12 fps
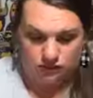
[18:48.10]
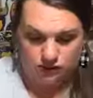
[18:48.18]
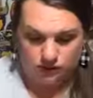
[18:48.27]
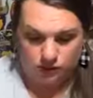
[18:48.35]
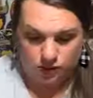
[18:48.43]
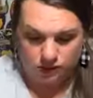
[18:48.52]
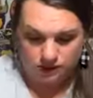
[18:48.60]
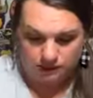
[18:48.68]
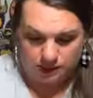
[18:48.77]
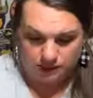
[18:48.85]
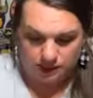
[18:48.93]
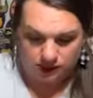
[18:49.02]
to use on the words,
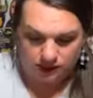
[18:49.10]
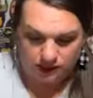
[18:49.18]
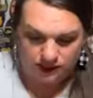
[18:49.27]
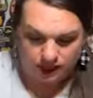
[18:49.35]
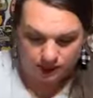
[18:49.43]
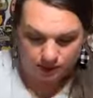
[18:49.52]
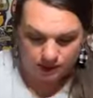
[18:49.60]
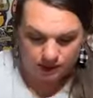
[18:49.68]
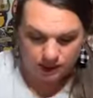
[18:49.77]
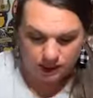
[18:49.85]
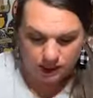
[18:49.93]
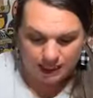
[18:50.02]
I'm going to peel this up
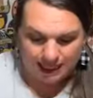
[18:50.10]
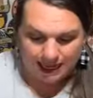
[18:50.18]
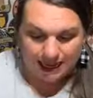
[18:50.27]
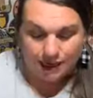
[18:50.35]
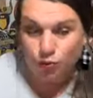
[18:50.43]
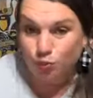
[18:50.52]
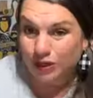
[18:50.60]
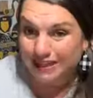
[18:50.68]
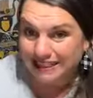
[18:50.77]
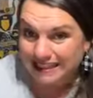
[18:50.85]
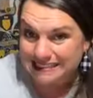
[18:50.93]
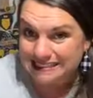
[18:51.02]
and
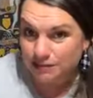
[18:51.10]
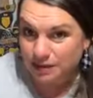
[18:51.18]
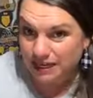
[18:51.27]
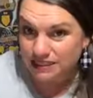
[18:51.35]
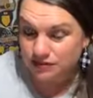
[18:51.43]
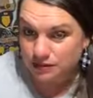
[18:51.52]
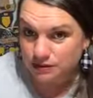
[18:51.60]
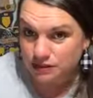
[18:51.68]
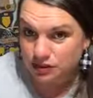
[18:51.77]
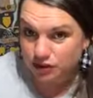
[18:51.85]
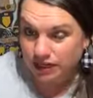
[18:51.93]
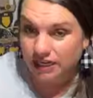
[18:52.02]
release the paste from the
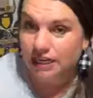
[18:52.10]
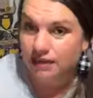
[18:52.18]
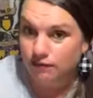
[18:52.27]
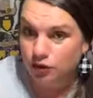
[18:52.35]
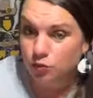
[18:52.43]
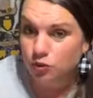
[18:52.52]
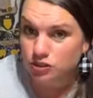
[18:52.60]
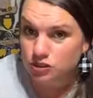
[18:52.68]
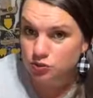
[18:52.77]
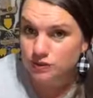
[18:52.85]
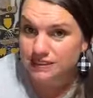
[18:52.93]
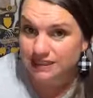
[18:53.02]
screen. If you were
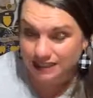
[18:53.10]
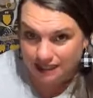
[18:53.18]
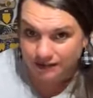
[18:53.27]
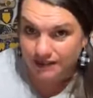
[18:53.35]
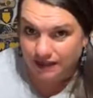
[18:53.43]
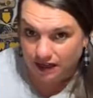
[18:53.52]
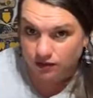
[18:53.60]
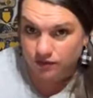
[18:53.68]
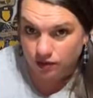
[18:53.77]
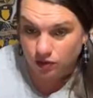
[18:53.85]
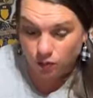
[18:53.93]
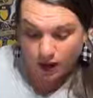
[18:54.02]
to leave it there
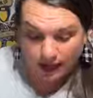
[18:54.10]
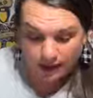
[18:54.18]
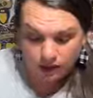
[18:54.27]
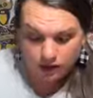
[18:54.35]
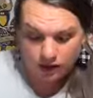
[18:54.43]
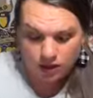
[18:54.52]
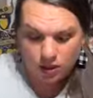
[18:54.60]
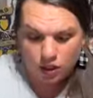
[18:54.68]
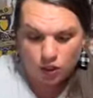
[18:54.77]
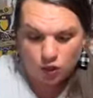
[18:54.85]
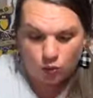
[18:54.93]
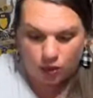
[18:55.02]
for a while,
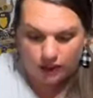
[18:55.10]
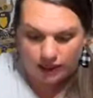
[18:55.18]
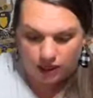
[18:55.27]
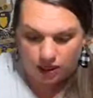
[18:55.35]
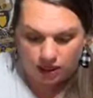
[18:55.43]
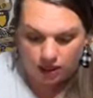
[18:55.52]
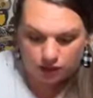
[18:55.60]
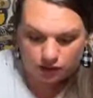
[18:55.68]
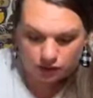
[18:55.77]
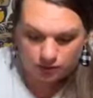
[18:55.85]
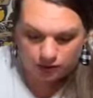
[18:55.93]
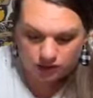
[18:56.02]
working on
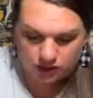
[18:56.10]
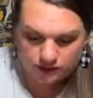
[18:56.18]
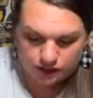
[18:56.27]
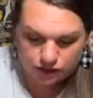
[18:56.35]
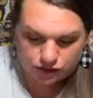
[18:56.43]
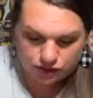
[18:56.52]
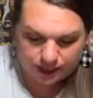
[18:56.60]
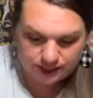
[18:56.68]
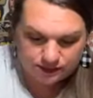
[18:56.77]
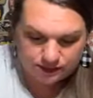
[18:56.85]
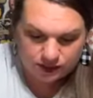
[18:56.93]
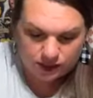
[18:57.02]
other parts of your
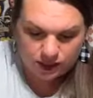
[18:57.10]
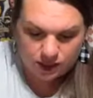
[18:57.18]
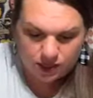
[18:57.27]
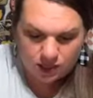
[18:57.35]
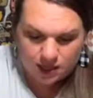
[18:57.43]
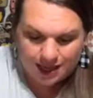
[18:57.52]
transfer,